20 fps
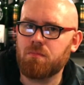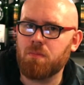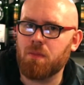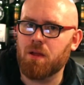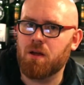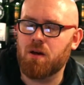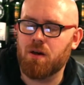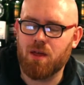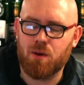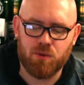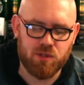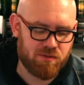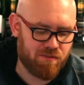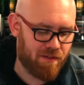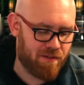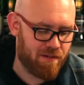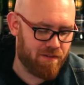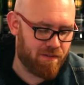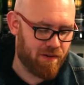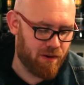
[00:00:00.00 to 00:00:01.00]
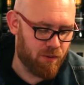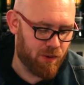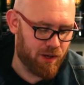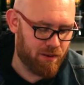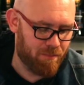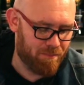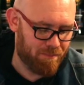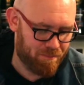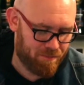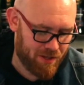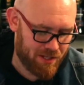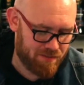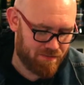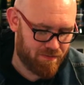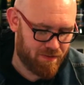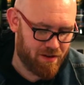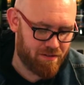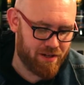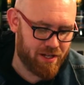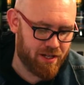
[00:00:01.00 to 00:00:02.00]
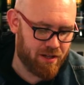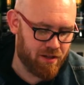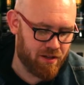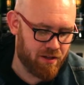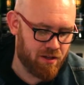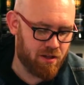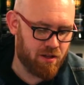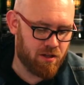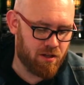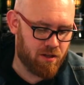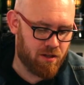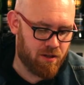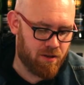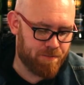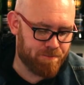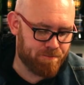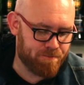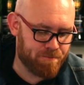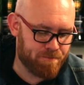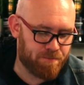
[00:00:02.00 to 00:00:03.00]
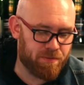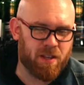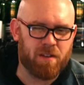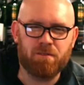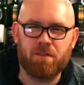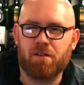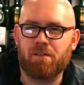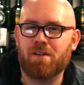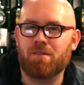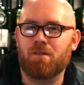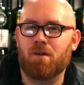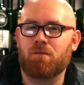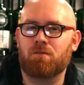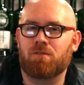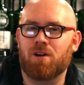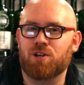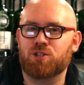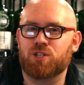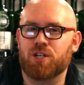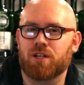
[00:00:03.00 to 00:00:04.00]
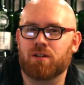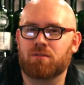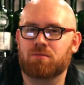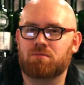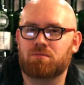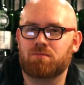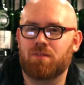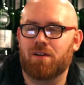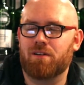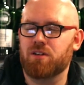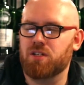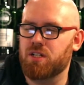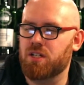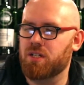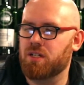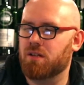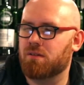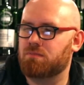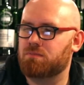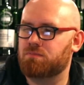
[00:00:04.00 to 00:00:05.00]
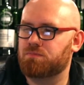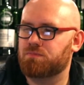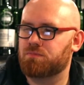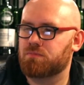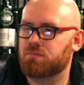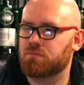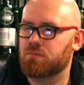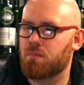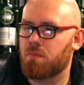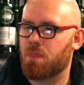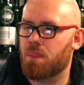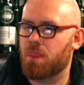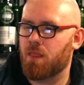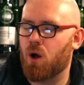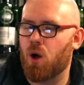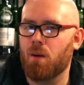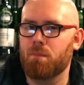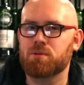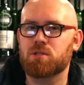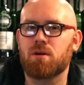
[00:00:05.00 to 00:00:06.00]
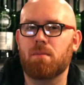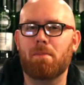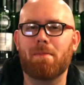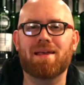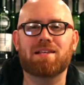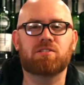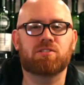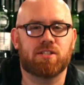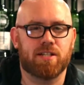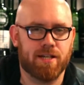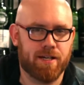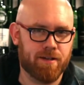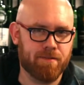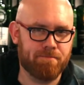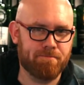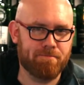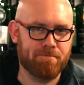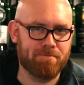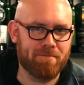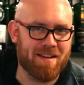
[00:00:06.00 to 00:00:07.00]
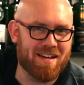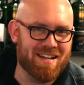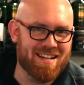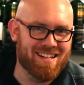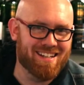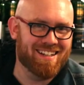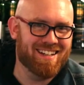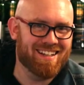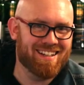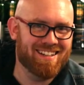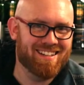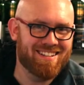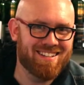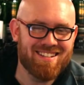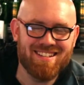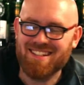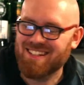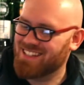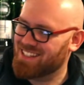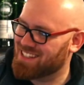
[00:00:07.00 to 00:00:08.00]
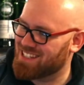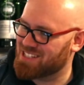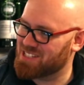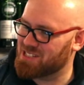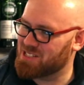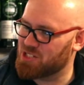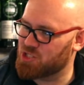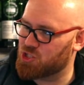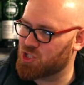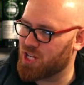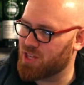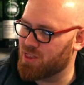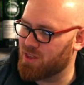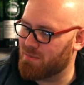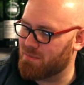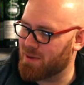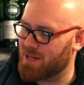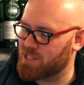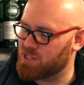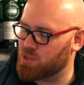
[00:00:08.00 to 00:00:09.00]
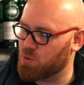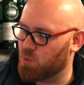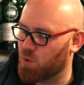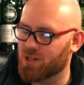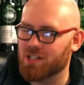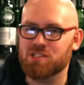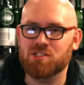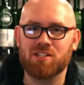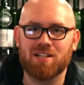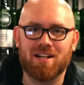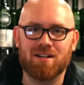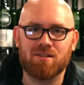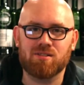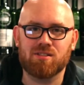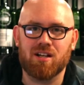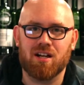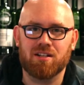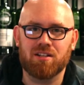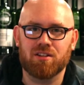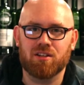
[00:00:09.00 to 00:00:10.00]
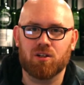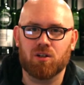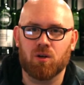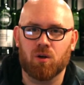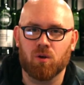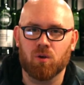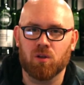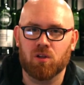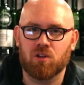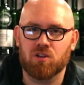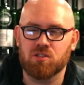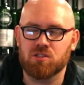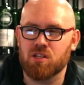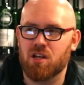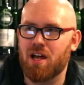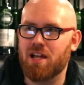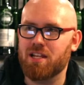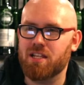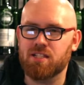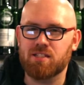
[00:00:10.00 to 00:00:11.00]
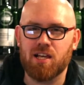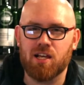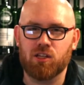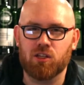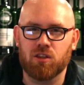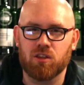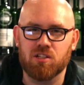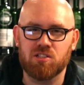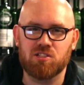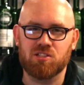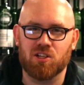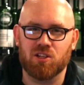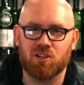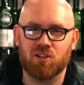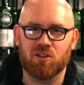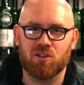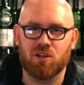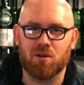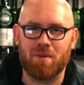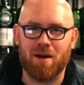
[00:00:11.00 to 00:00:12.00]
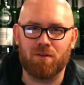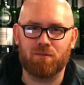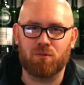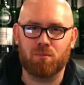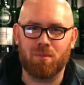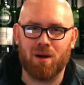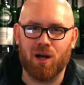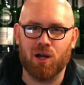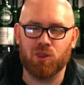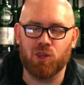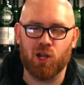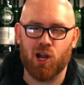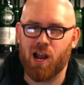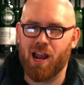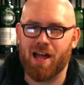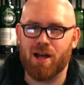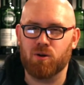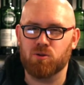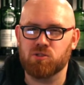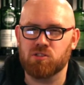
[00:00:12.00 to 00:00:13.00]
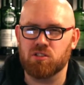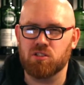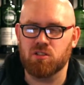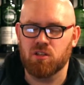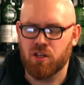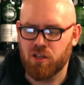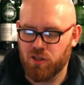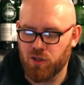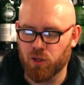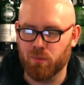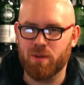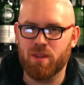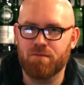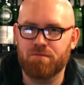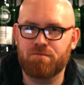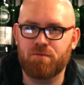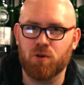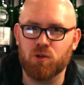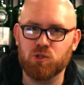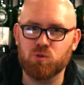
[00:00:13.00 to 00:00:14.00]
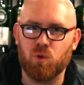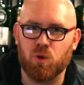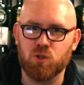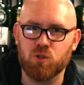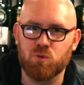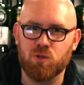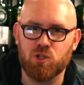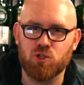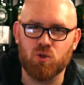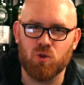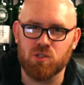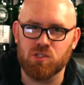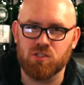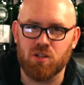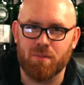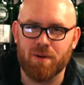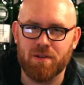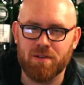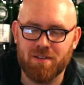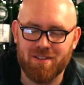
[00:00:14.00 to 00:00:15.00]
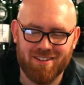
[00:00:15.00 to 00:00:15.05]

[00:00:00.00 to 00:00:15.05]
Oh, that was very, very well. That's very, very refreshing, very optimistic. This is a gin that makes you want to sit outside in the cold because at any second the sun could come out from behind the clouds and you'll be the first one to enjoy summer.